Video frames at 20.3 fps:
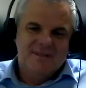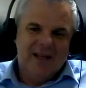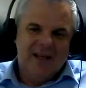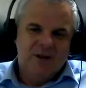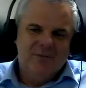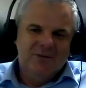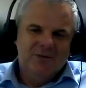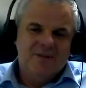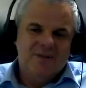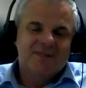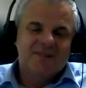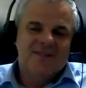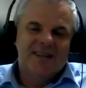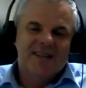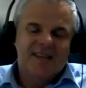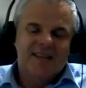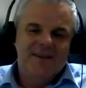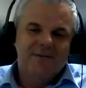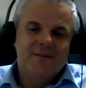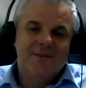wouldn't
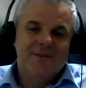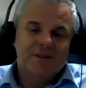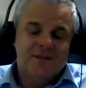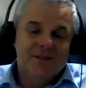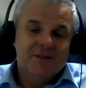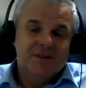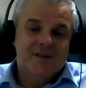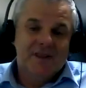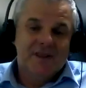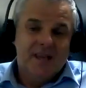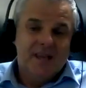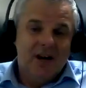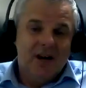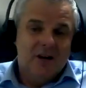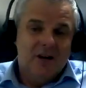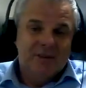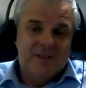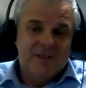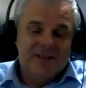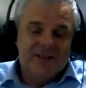say for us they are,
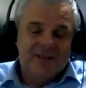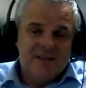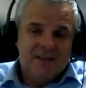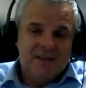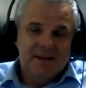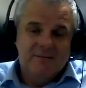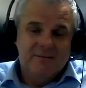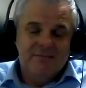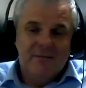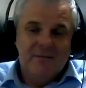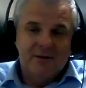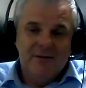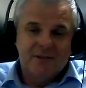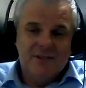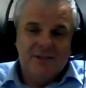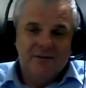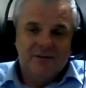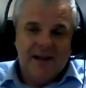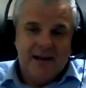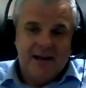because I think
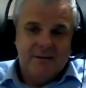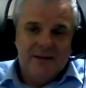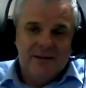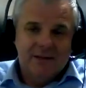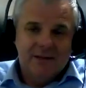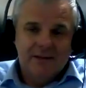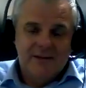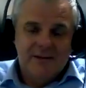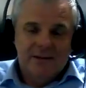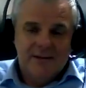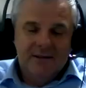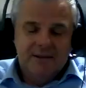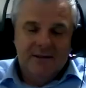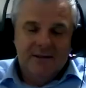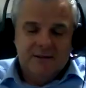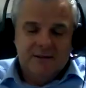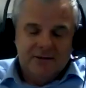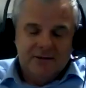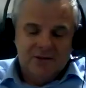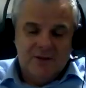most of our
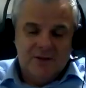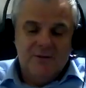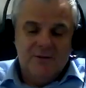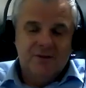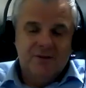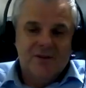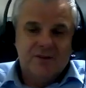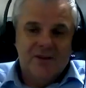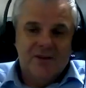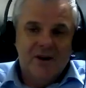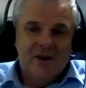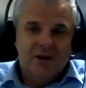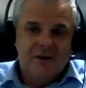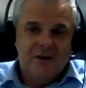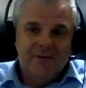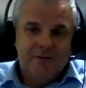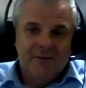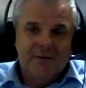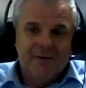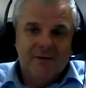students are
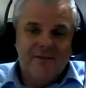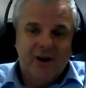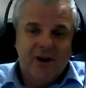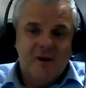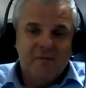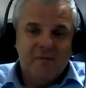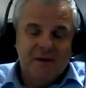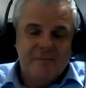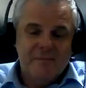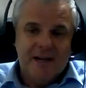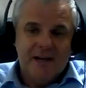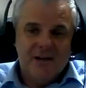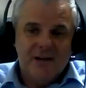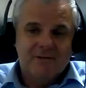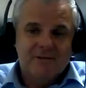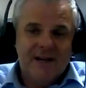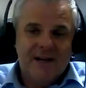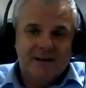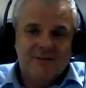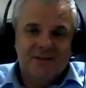from a farming
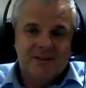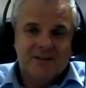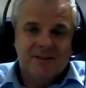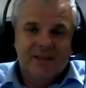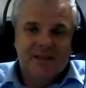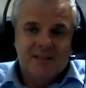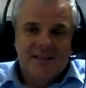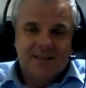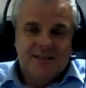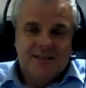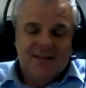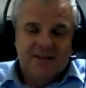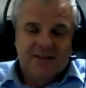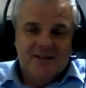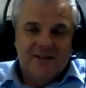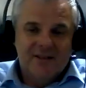background, so